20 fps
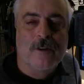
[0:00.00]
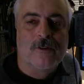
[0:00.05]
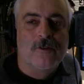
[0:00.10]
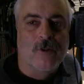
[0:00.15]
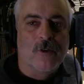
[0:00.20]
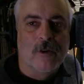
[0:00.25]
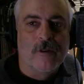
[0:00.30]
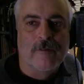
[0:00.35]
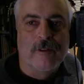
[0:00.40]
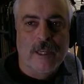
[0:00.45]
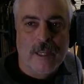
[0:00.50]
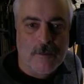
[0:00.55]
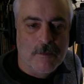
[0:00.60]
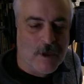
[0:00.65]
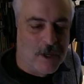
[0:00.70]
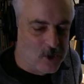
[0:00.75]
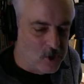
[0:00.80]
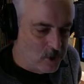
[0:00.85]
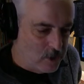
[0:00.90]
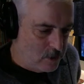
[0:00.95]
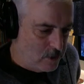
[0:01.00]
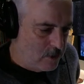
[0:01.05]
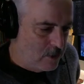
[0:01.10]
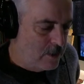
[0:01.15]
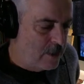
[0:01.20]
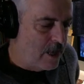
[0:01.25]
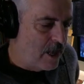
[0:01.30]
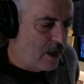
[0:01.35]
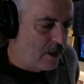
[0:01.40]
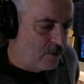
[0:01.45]
sort of emission
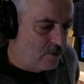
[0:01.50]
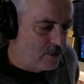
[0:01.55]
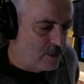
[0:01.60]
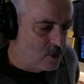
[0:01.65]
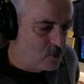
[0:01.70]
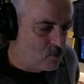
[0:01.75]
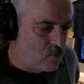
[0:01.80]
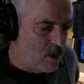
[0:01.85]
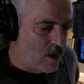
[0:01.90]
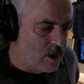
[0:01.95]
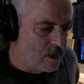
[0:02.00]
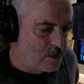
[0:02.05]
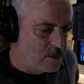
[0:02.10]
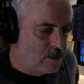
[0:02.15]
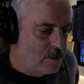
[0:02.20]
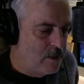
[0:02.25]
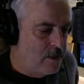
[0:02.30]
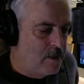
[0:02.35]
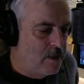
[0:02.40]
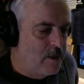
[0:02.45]
out of these rocks.